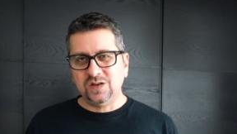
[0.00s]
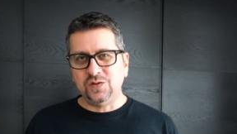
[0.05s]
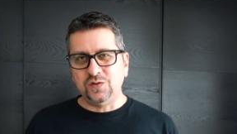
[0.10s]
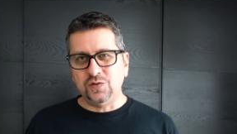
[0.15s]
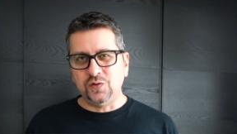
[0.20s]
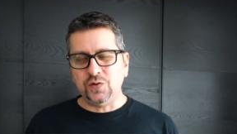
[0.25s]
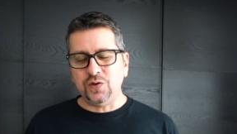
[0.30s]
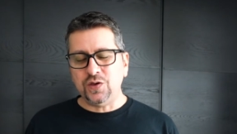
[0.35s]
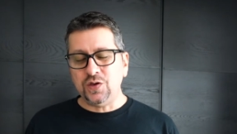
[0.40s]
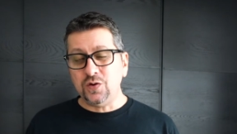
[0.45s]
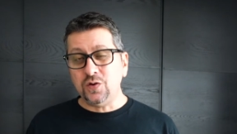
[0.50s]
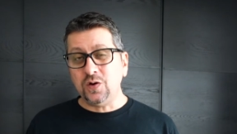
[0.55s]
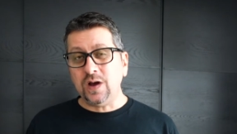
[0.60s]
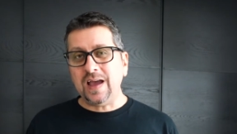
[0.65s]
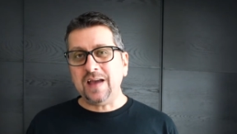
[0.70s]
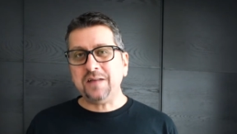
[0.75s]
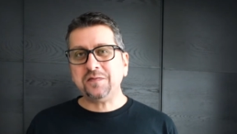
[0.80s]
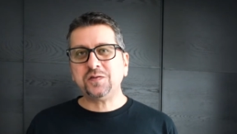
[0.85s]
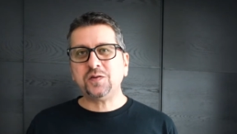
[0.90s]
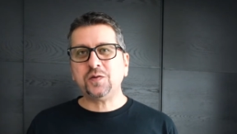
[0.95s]
Do you
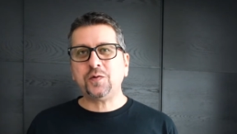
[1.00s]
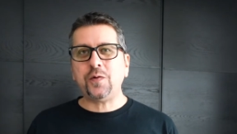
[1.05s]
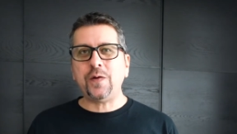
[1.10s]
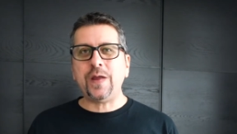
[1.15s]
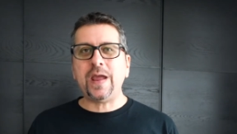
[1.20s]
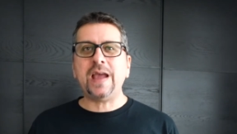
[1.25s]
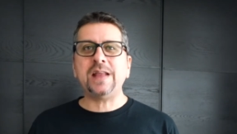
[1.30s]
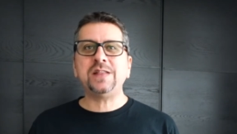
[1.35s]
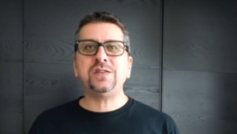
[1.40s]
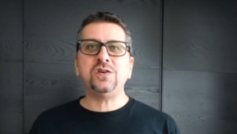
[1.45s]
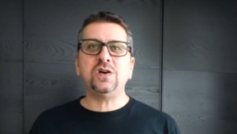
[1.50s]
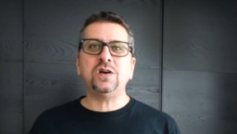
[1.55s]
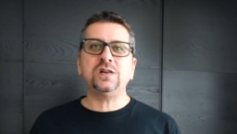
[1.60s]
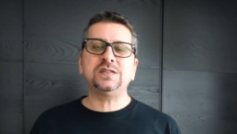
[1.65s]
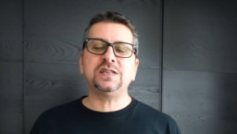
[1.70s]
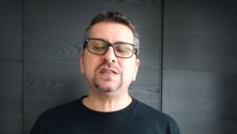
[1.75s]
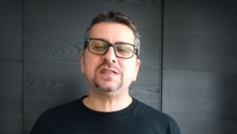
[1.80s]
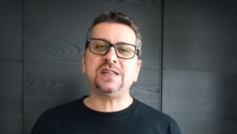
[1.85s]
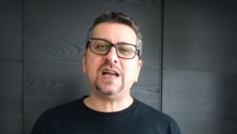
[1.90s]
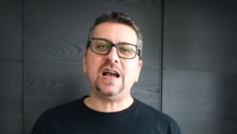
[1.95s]
have to create your
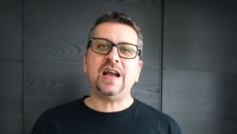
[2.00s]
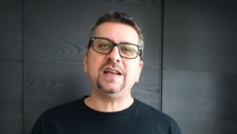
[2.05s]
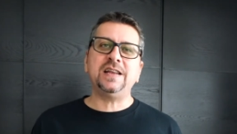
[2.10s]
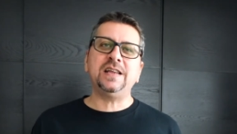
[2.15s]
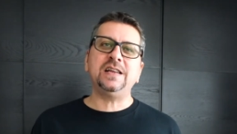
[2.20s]
design